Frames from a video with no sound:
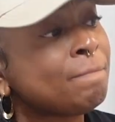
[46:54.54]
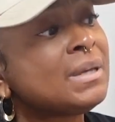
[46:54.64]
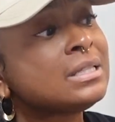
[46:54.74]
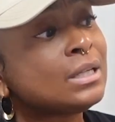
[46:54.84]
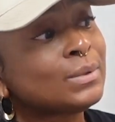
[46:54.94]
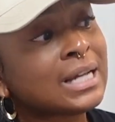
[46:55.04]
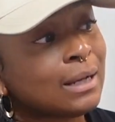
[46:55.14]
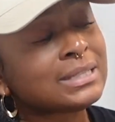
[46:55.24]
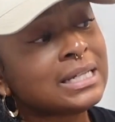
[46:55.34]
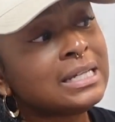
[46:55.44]
Because there were
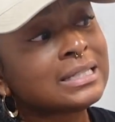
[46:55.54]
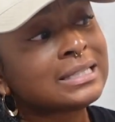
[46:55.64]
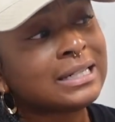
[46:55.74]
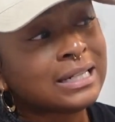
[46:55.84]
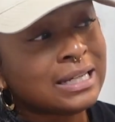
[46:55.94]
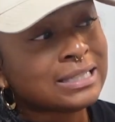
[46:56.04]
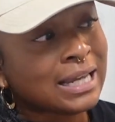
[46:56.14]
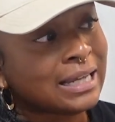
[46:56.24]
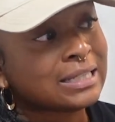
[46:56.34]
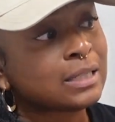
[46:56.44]
times that he extended his
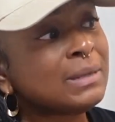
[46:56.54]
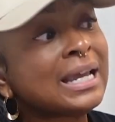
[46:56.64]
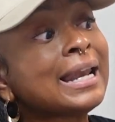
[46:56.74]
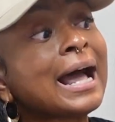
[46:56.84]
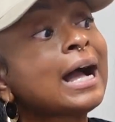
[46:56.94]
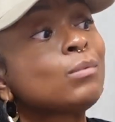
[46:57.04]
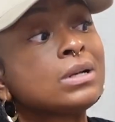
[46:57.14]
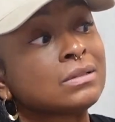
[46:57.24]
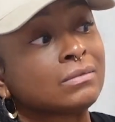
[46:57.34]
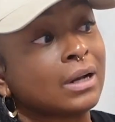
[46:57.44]
hand to me and I
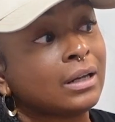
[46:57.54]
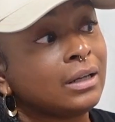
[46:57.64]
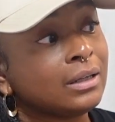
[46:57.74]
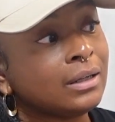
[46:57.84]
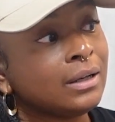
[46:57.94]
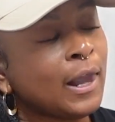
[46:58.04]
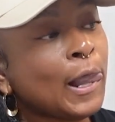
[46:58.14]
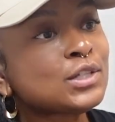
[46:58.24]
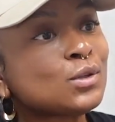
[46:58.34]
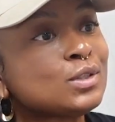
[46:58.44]
wasn't ready.
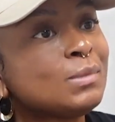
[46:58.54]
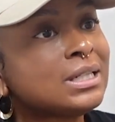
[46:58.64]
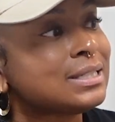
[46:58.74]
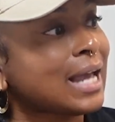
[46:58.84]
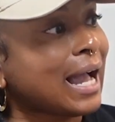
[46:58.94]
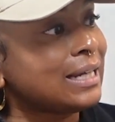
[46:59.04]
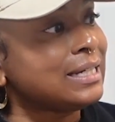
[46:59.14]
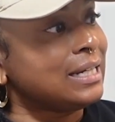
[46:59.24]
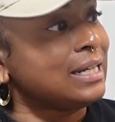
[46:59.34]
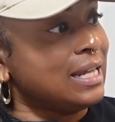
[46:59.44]
So as much as I
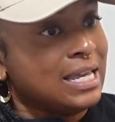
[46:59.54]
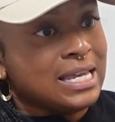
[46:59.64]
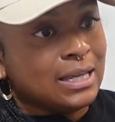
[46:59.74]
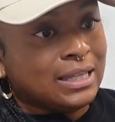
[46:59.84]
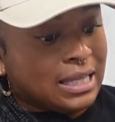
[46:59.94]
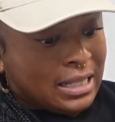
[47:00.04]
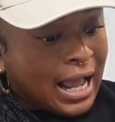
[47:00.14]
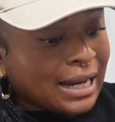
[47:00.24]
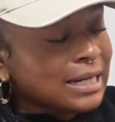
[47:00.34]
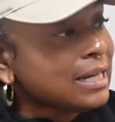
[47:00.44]
needed
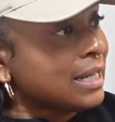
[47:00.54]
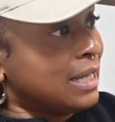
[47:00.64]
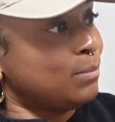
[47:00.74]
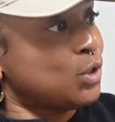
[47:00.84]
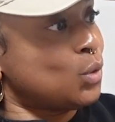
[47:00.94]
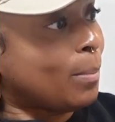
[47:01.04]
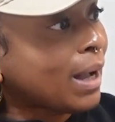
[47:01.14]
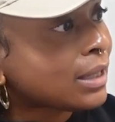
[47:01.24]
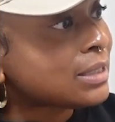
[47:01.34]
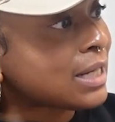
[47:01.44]
him to
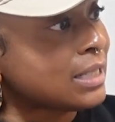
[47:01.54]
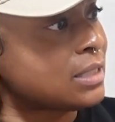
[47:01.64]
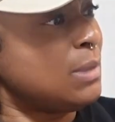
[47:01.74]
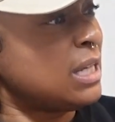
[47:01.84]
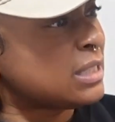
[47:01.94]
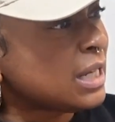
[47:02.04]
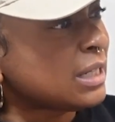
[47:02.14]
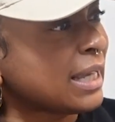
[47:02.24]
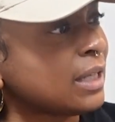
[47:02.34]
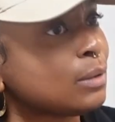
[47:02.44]
apologize to me and
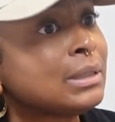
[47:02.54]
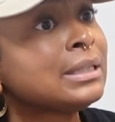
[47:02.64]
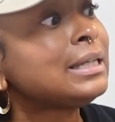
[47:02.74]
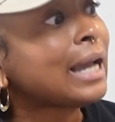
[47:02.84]
take accountability,